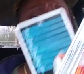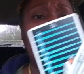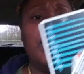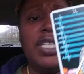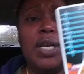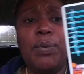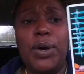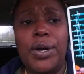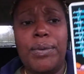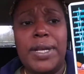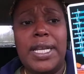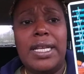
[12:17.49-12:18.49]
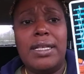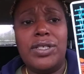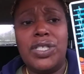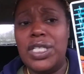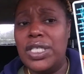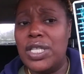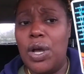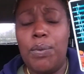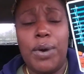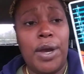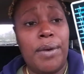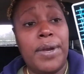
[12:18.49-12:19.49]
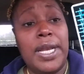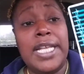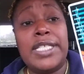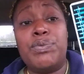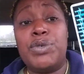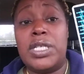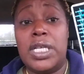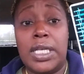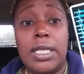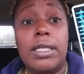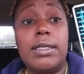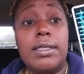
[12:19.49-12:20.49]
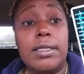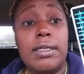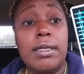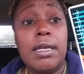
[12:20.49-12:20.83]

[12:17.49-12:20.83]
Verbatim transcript: she worried. She's so worried. It's ridiculous.